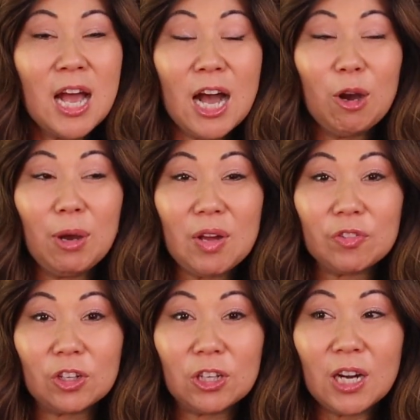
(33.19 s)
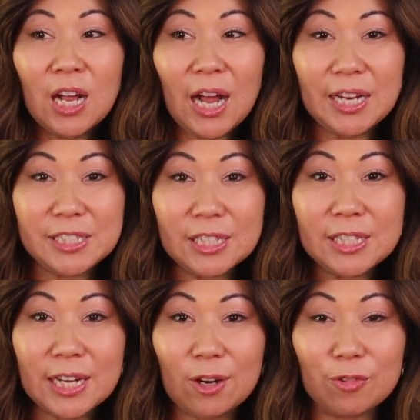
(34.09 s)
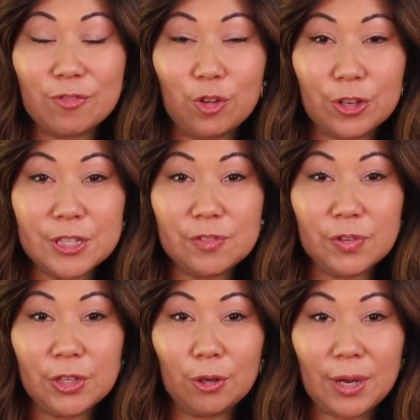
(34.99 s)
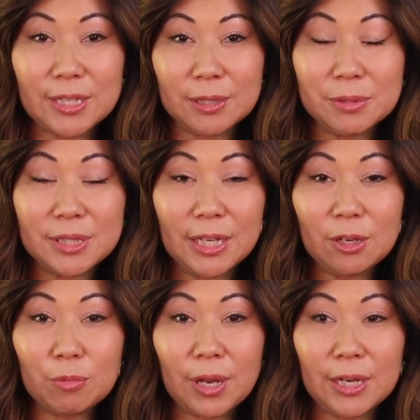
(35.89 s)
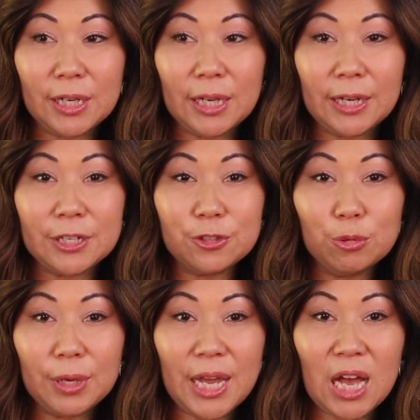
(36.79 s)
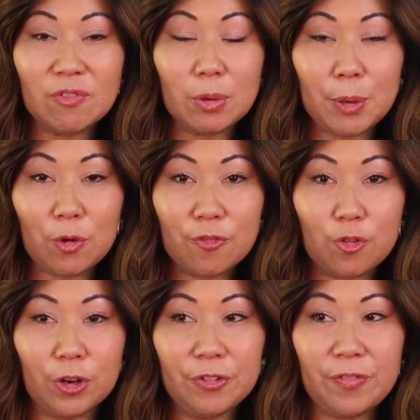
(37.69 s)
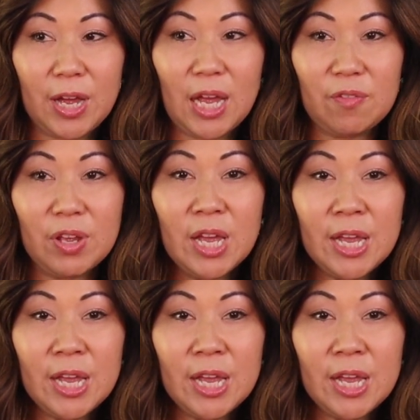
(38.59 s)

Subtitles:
However, I did count for this video as I was getting ready, and I do have about 45